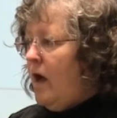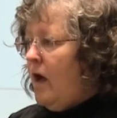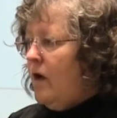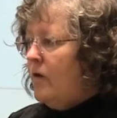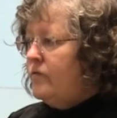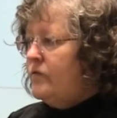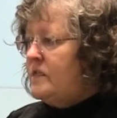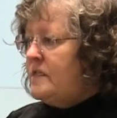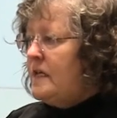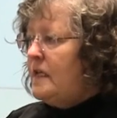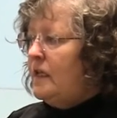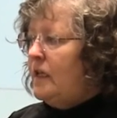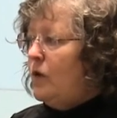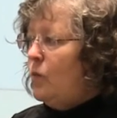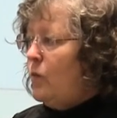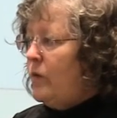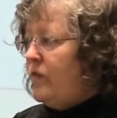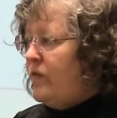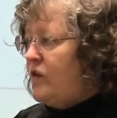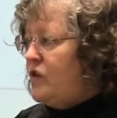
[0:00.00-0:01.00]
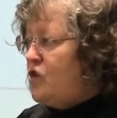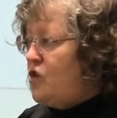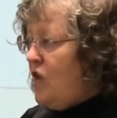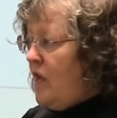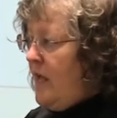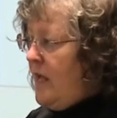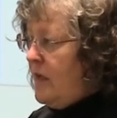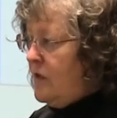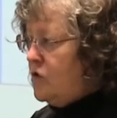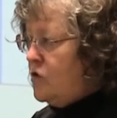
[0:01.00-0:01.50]
of dealing with the
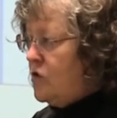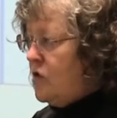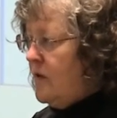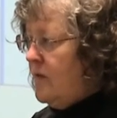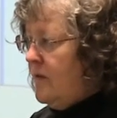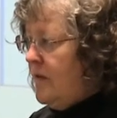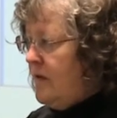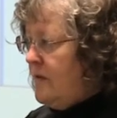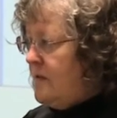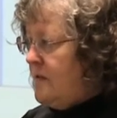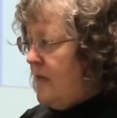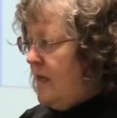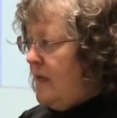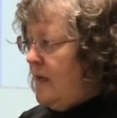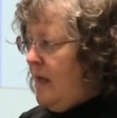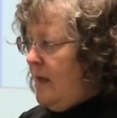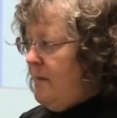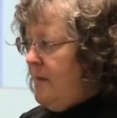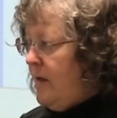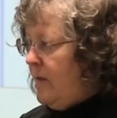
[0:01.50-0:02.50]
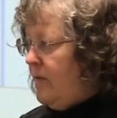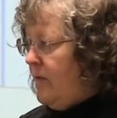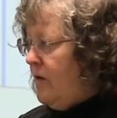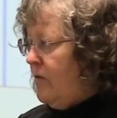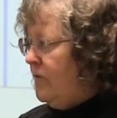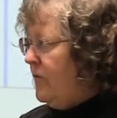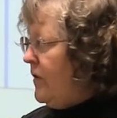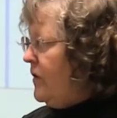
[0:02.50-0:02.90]
change that's dynamic there.